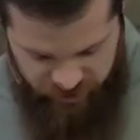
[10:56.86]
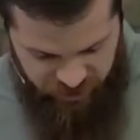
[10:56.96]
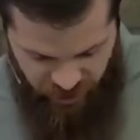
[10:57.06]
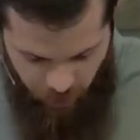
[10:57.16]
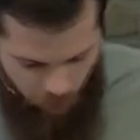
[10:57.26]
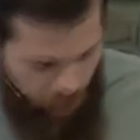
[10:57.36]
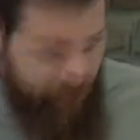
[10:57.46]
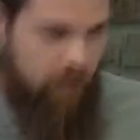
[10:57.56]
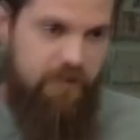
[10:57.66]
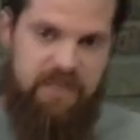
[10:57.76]
just come
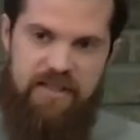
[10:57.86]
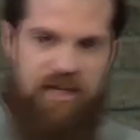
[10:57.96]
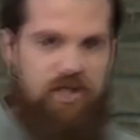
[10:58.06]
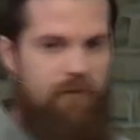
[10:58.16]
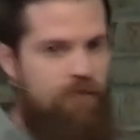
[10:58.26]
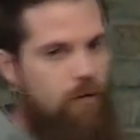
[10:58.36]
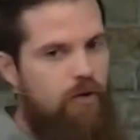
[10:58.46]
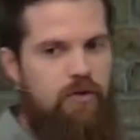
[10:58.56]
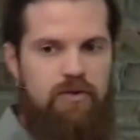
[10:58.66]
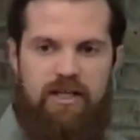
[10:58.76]
off of a section
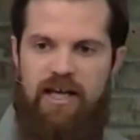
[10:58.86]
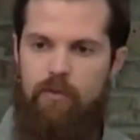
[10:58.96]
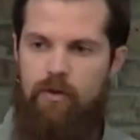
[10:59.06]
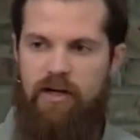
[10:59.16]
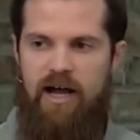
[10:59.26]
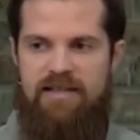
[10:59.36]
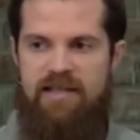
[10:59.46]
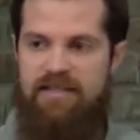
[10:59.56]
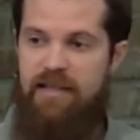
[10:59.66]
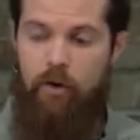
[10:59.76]
4 through 10 where God
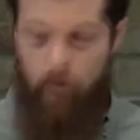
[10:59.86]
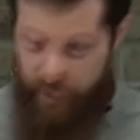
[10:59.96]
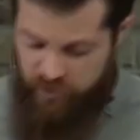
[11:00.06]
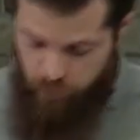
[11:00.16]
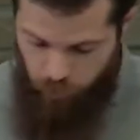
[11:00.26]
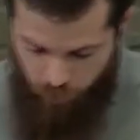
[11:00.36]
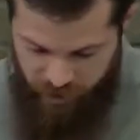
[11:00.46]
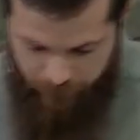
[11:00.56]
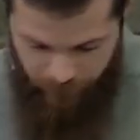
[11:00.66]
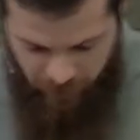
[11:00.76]
says they are going to
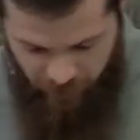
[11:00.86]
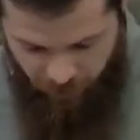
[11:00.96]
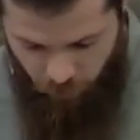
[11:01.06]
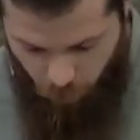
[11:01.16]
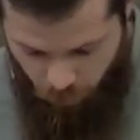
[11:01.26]
reap the